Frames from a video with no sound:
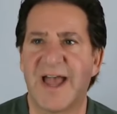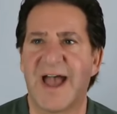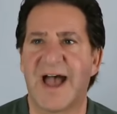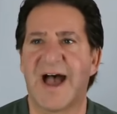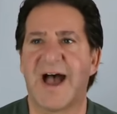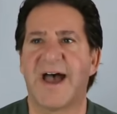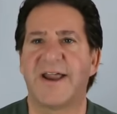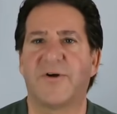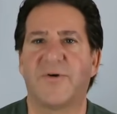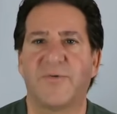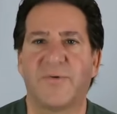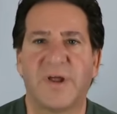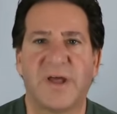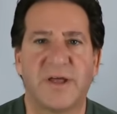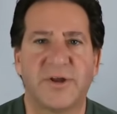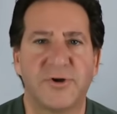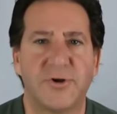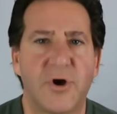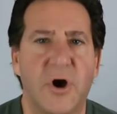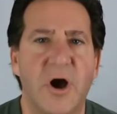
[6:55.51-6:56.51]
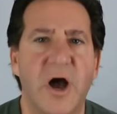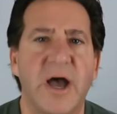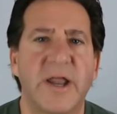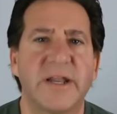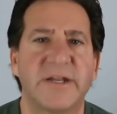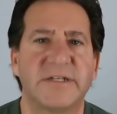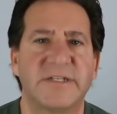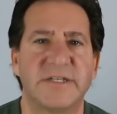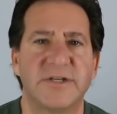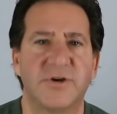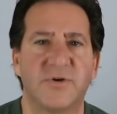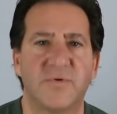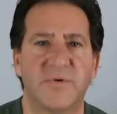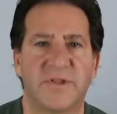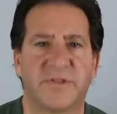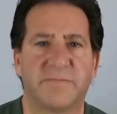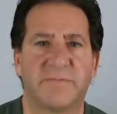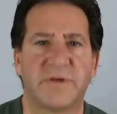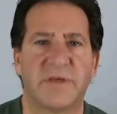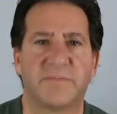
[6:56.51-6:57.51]
I don't know how to deal
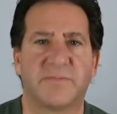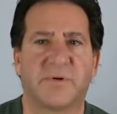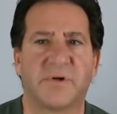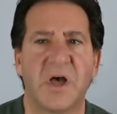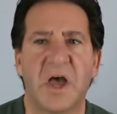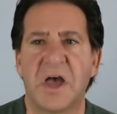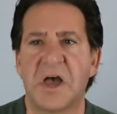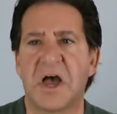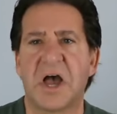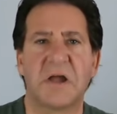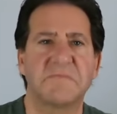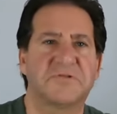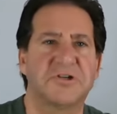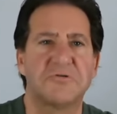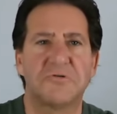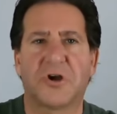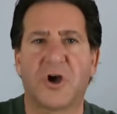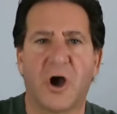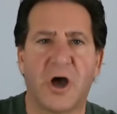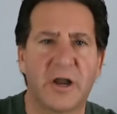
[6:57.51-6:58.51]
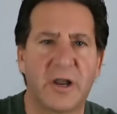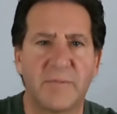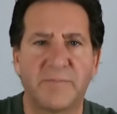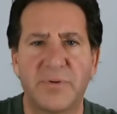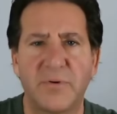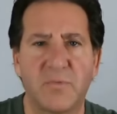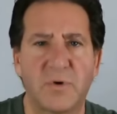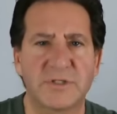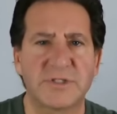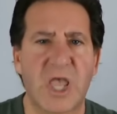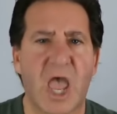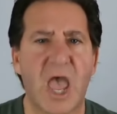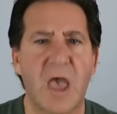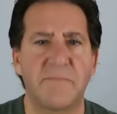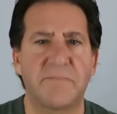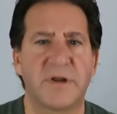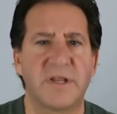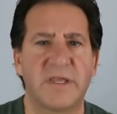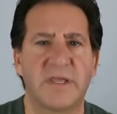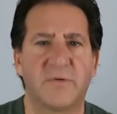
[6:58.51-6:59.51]
with people, I'm too caught up in what's
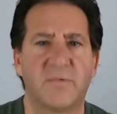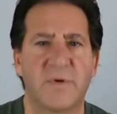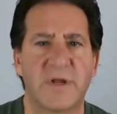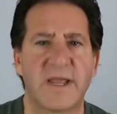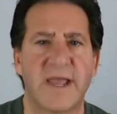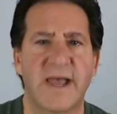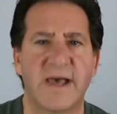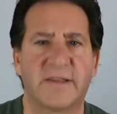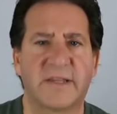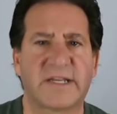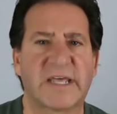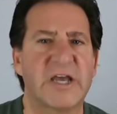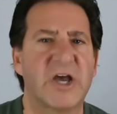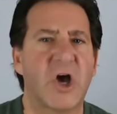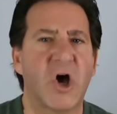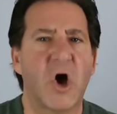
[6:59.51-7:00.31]
happening in reality,